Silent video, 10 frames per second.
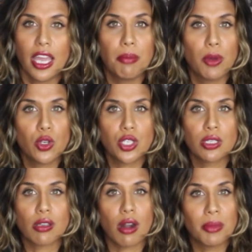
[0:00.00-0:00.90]

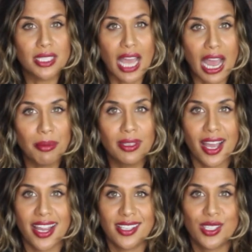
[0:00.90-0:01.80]
Emotions are
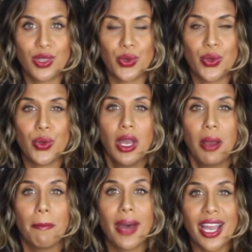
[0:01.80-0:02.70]
metabolized through
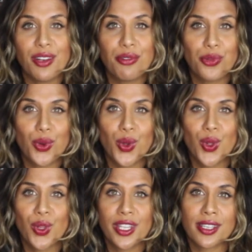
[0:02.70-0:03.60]

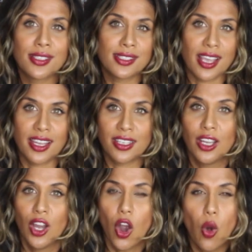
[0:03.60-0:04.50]
mindfulness and
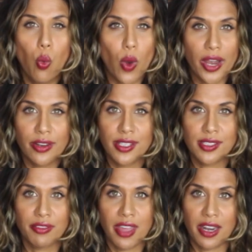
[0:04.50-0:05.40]

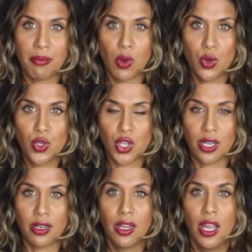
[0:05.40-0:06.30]
awareness of that
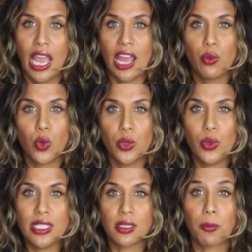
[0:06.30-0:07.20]
emotion. And when
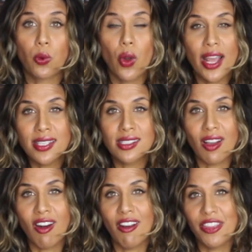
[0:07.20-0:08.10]
we suppress
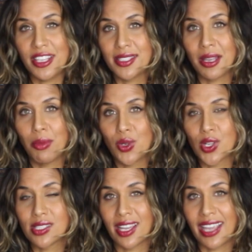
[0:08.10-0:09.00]
these
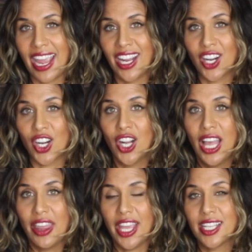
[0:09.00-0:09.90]
emotions like anger,
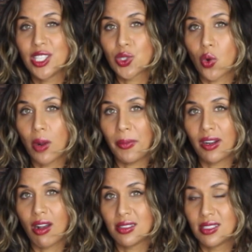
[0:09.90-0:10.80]
they can store up
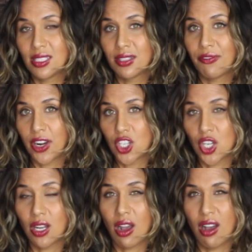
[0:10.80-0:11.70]
and cause
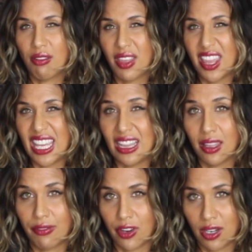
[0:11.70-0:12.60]
dysfunction of the
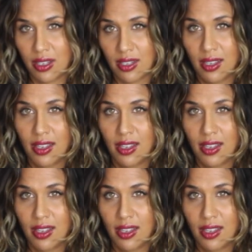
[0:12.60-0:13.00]
liver.